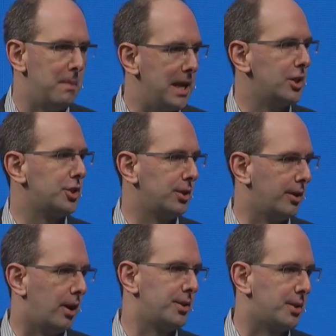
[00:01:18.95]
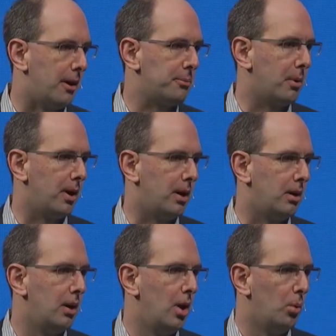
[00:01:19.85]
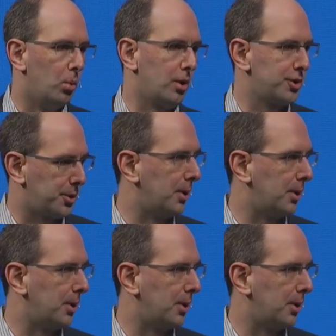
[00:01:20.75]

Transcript: making sure that our software works